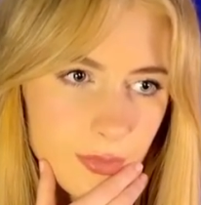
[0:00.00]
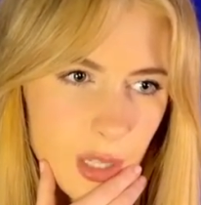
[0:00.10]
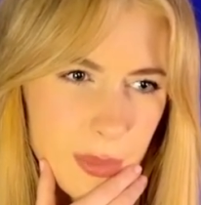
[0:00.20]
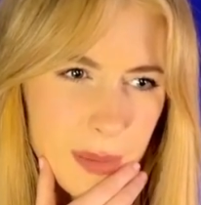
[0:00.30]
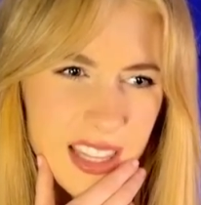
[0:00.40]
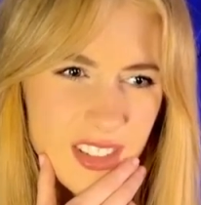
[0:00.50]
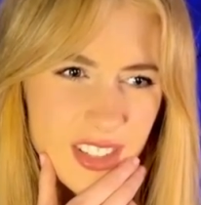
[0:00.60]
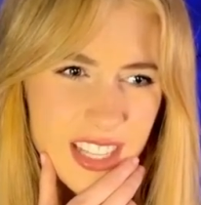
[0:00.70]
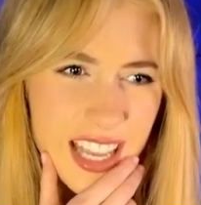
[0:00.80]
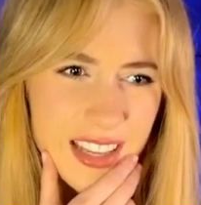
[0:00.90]
Maybe they
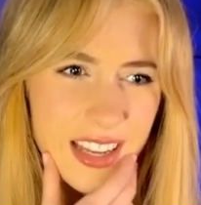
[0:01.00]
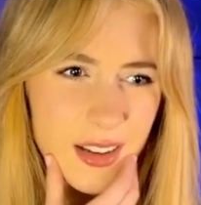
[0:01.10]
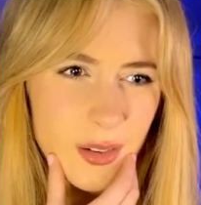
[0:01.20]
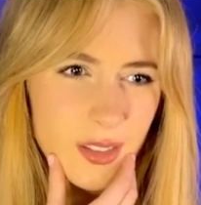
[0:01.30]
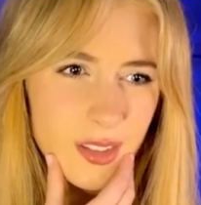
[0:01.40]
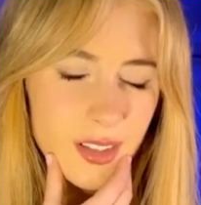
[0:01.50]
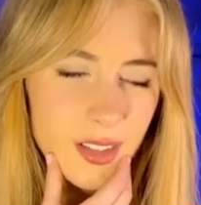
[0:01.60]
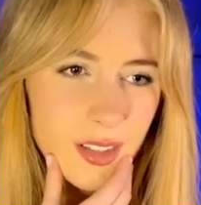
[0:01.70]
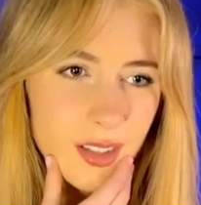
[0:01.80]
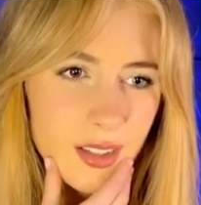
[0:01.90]
just take now.
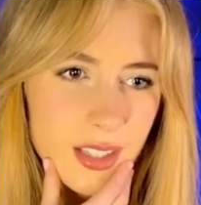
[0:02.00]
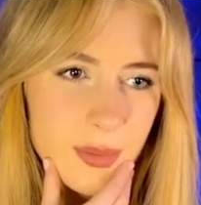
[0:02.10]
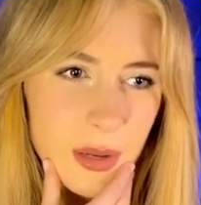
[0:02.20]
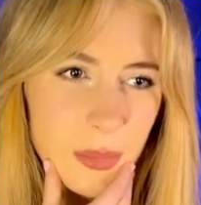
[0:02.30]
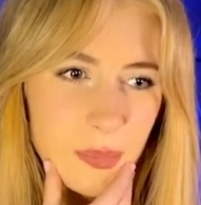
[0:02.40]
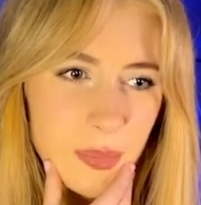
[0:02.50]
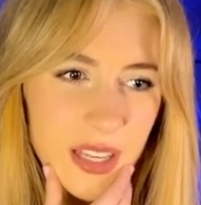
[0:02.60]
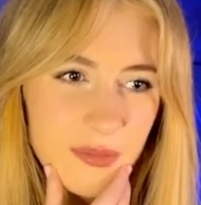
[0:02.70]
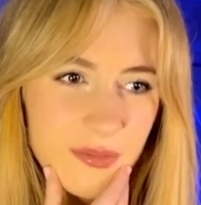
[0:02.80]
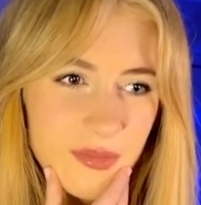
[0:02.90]
This might have
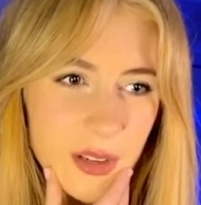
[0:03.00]
been